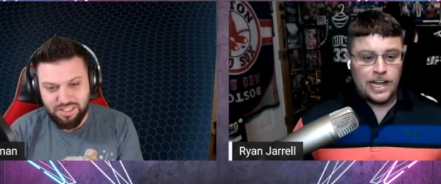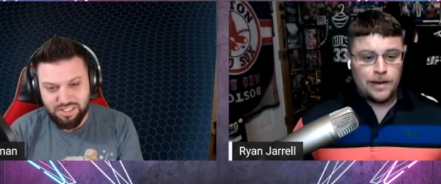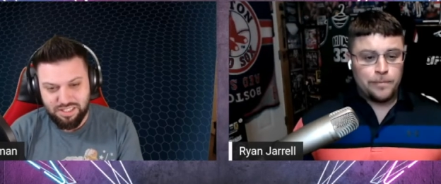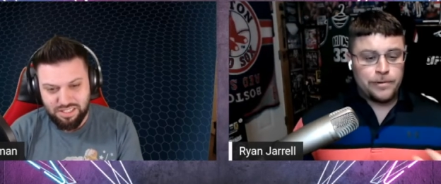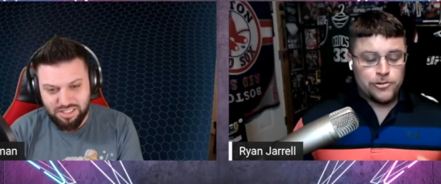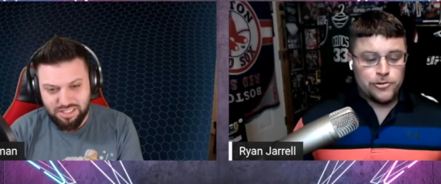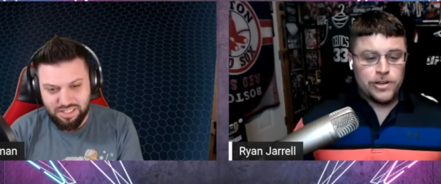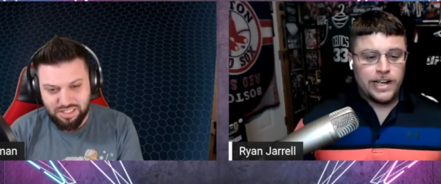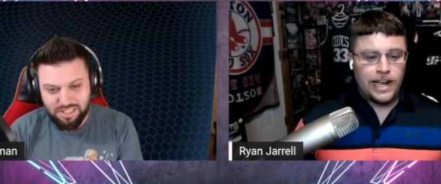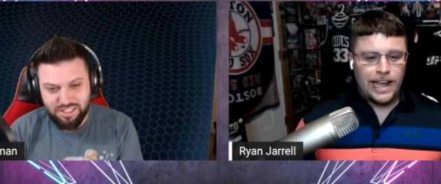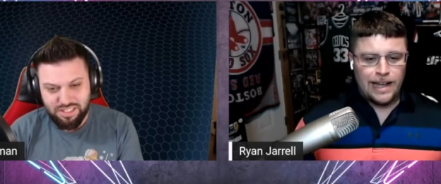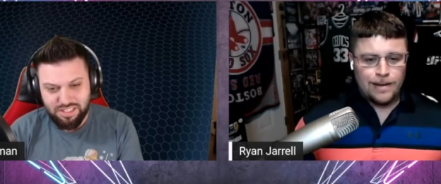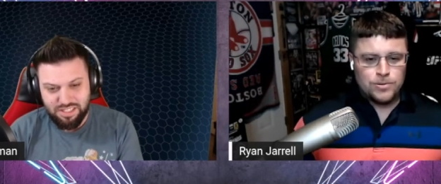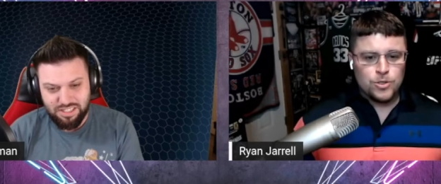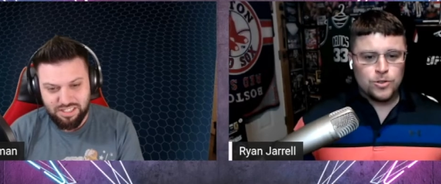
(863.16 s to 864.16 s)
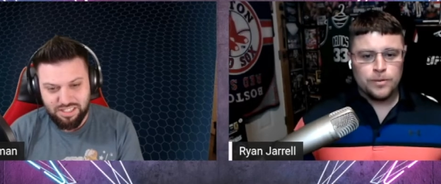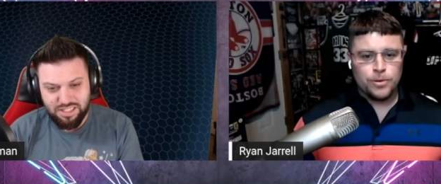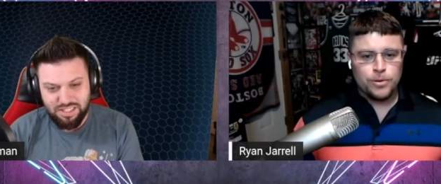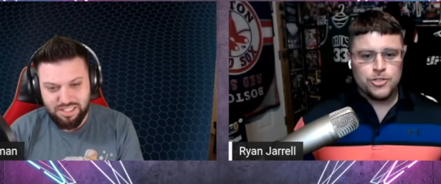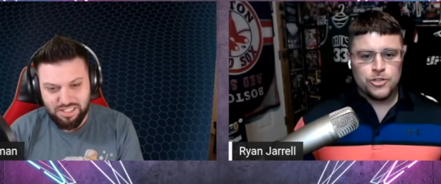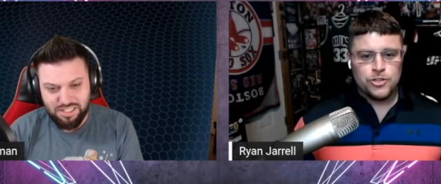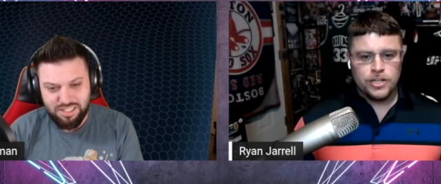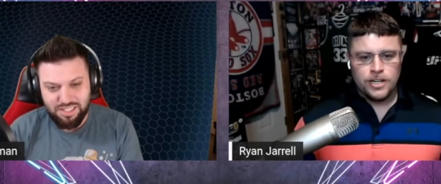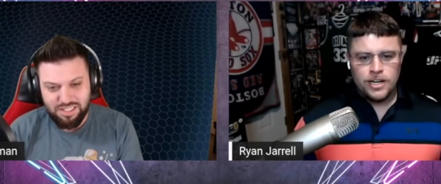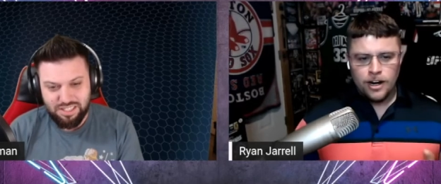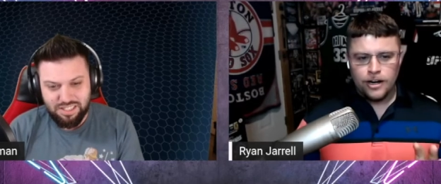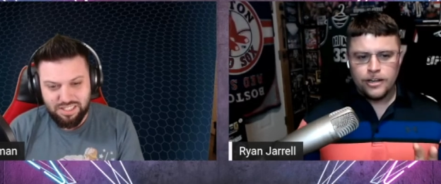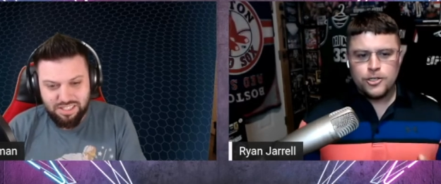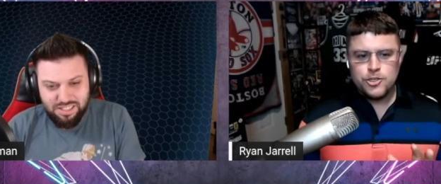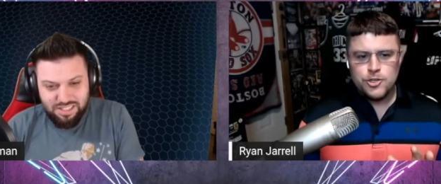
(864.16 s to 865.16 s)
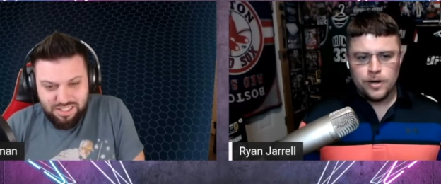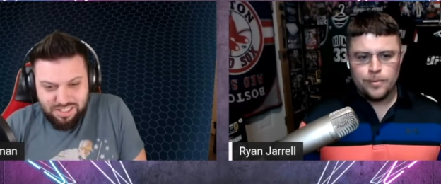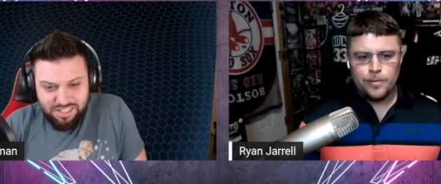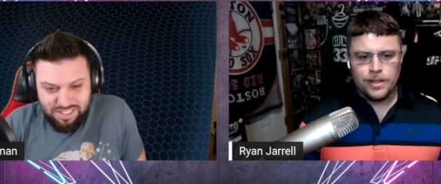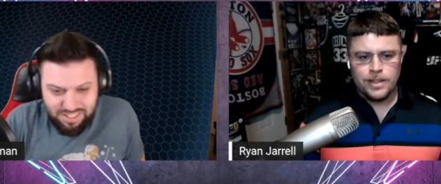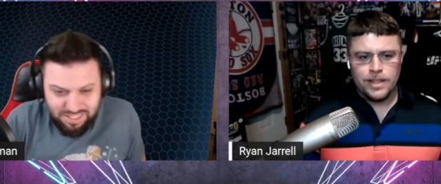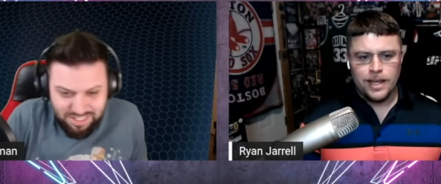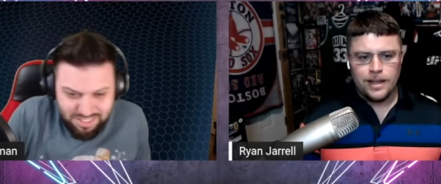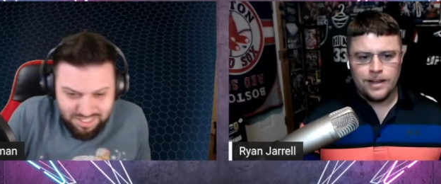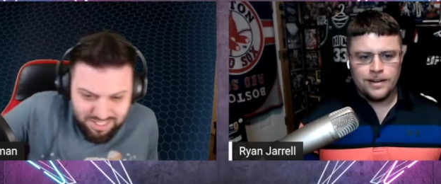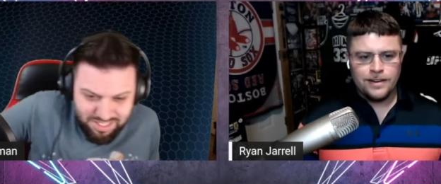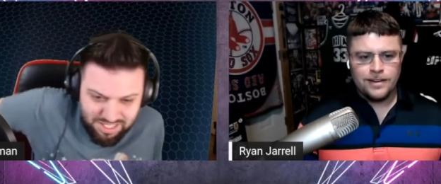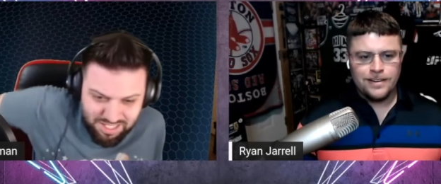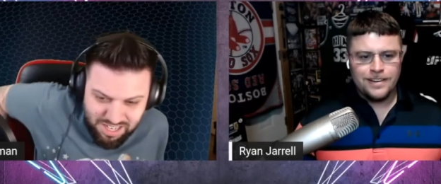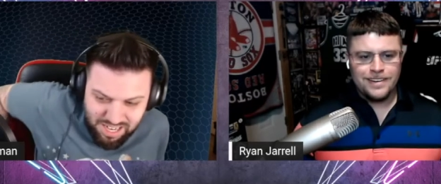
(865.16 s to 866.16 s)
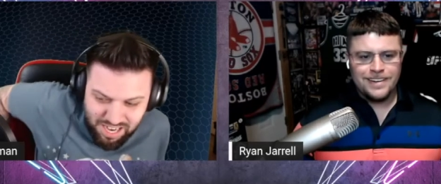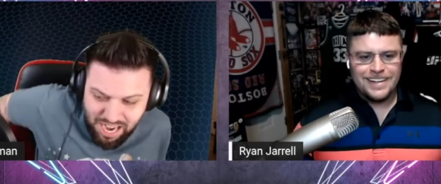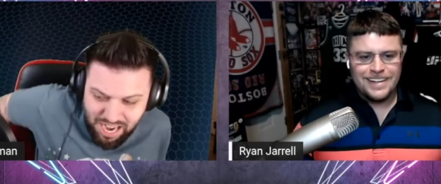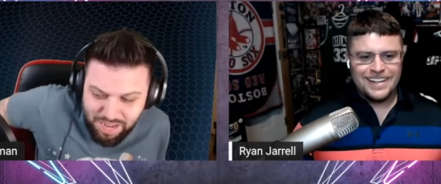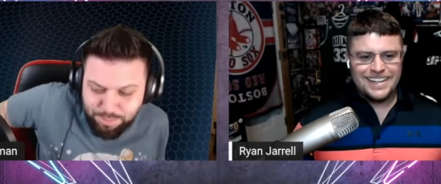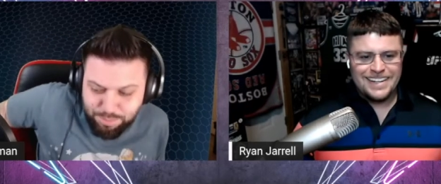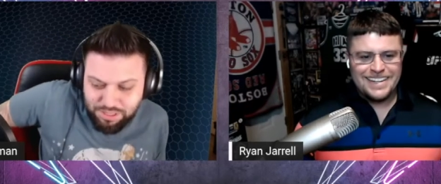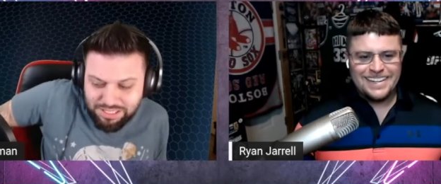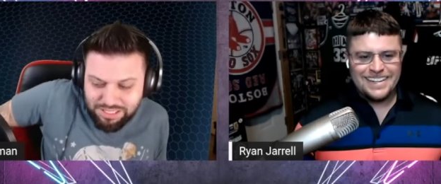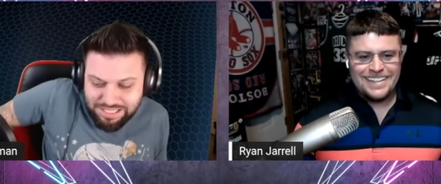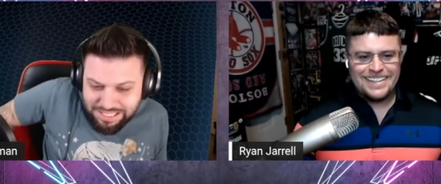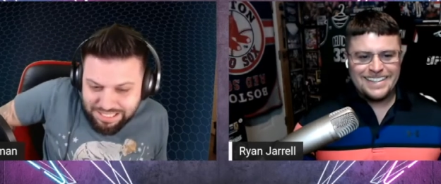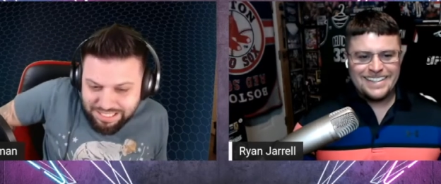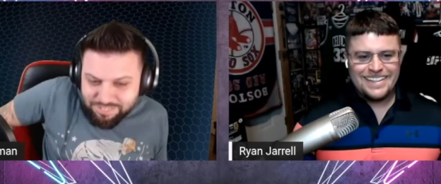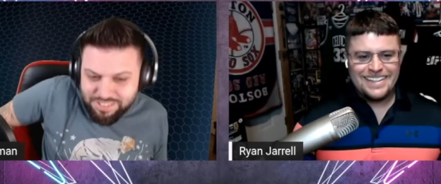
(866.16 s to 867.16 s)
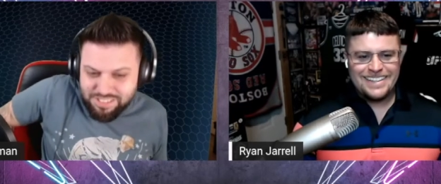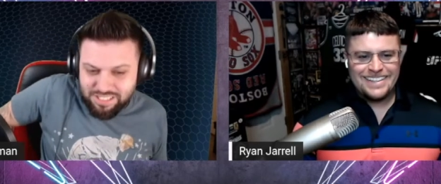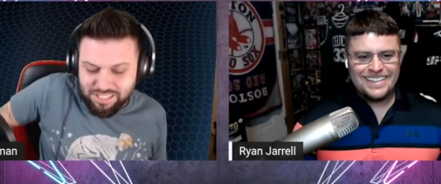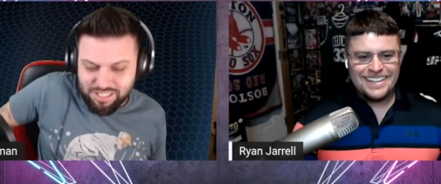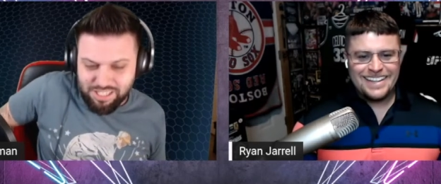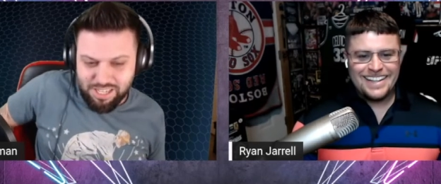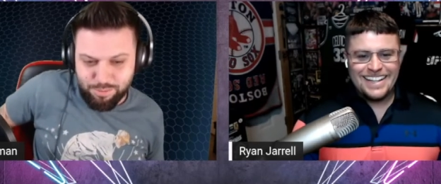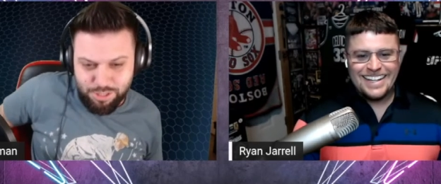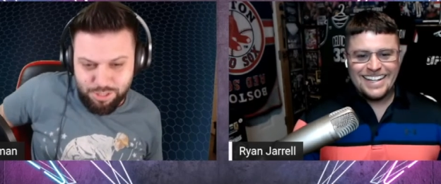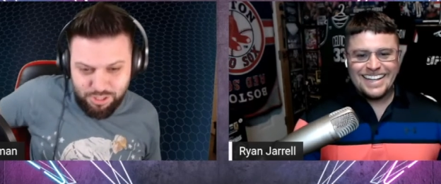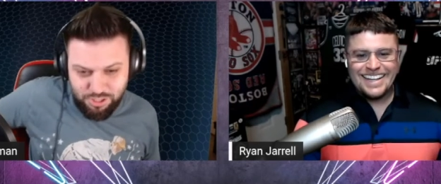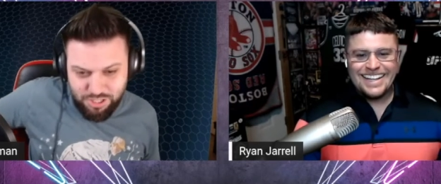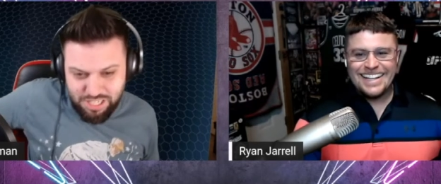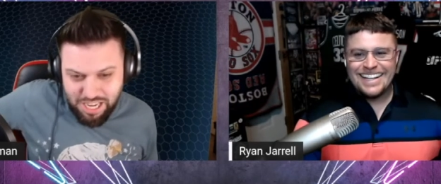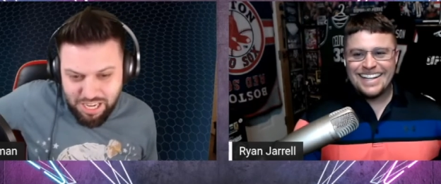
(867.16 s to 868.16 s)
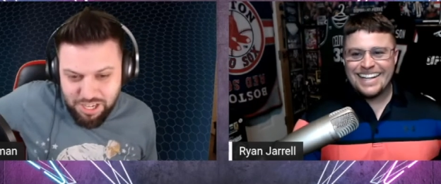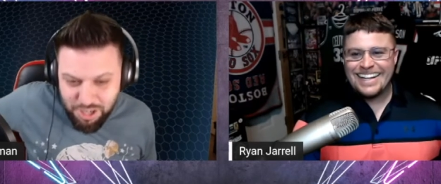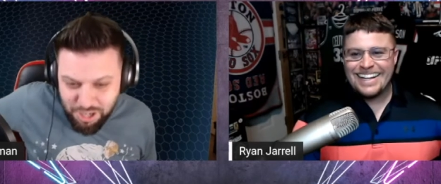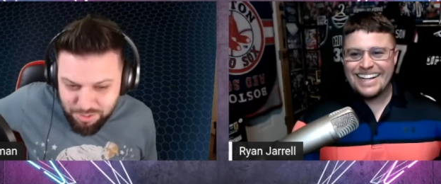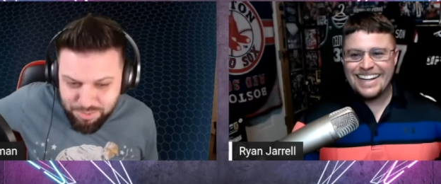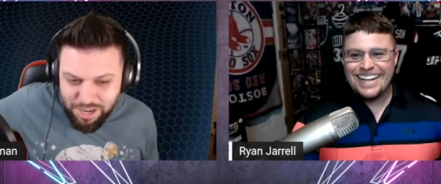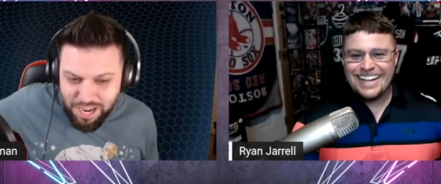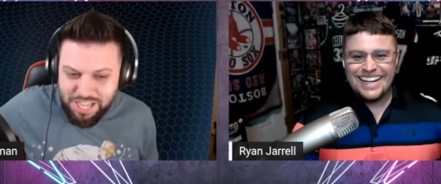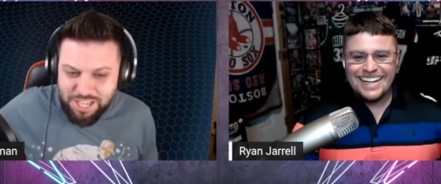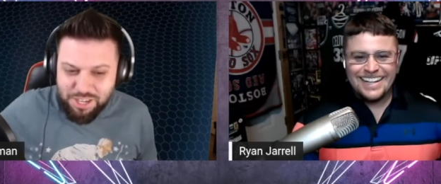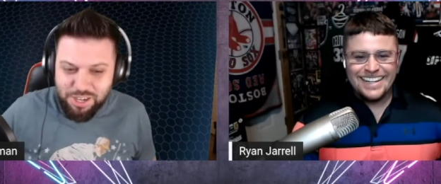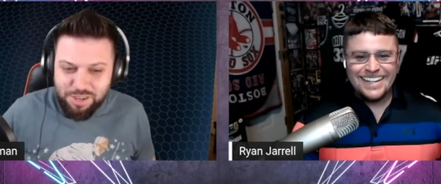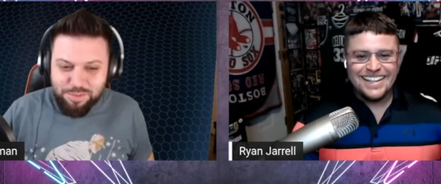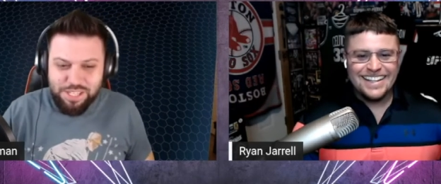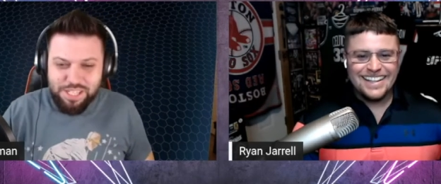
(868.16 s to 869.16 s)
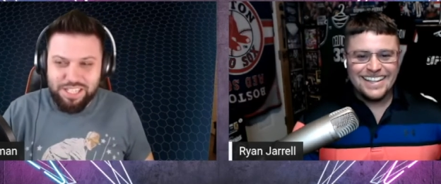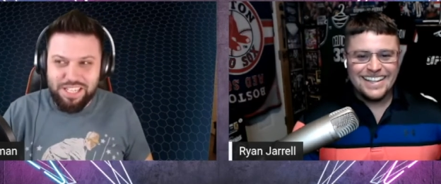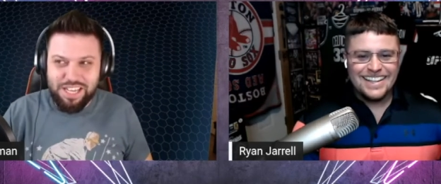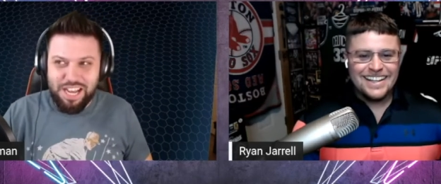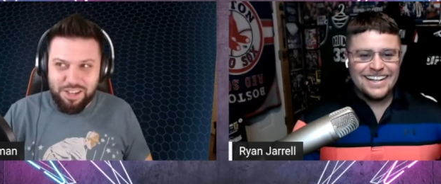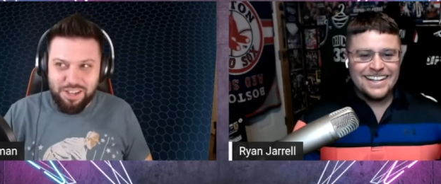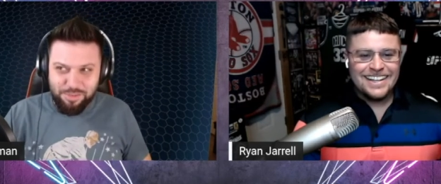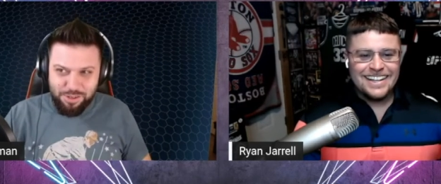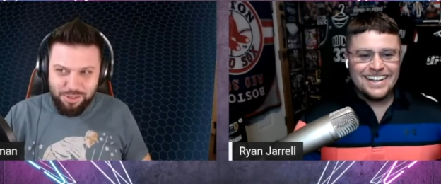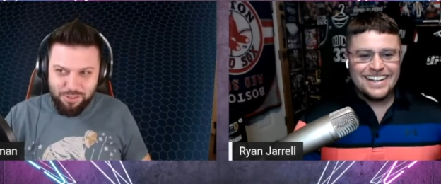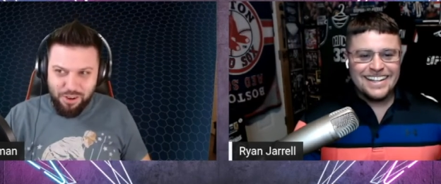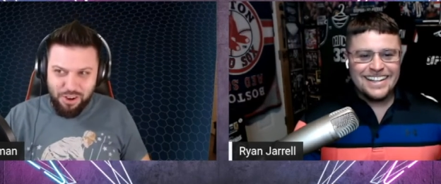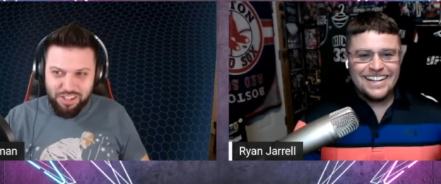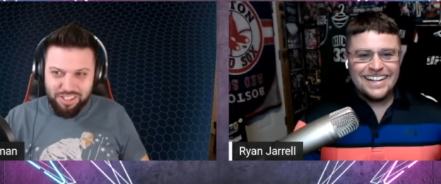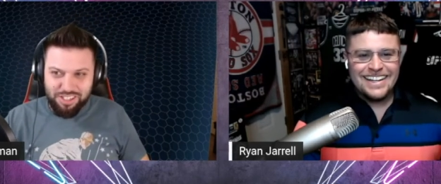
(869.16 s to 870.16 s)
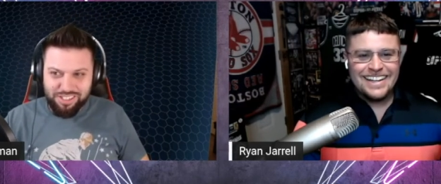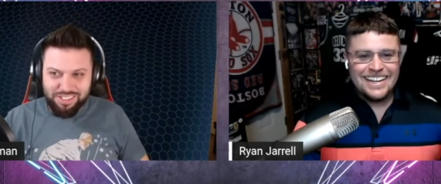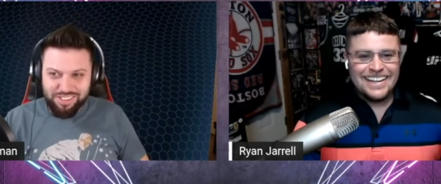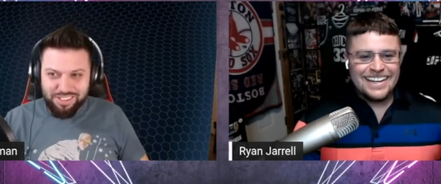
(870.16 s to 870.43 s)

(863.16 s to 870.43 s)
Speaker 1: Alan Patrick, I absolutely butchered it. Are you sure about that?
Speaker 2: I believe it's Alan Patrick. I could I could be I could be wrong,